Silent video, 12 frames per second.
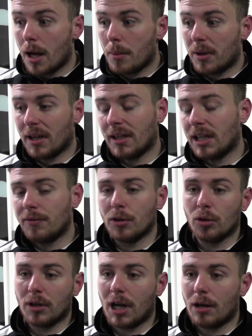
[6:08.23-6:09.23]
But I think if you
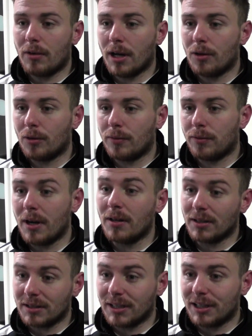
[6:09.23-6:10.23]
look at our record throughout
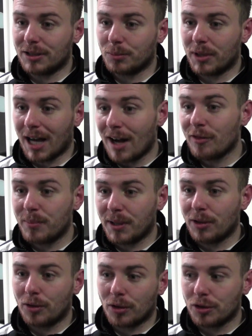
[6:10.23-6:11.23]
the season, we have been good.